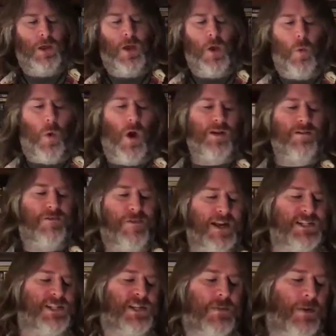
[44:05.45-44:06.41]
What
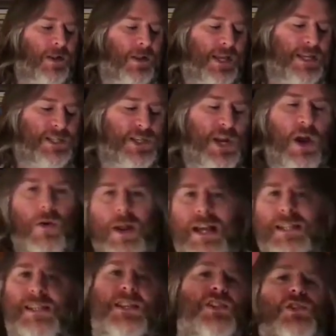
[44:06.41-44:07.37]
vegetable is known
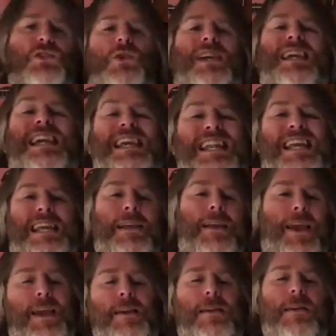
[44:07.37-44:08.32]
as a zucchini
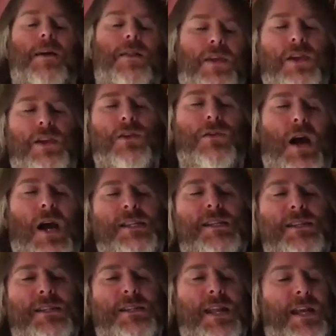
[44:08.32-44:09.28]
in the
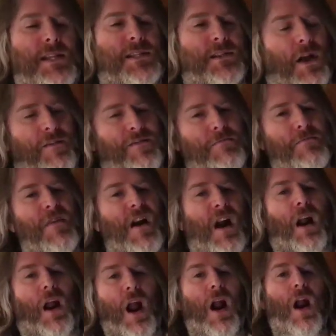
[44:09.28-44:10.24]
United States of
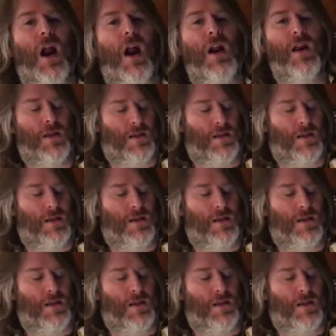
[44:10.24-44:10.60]
America?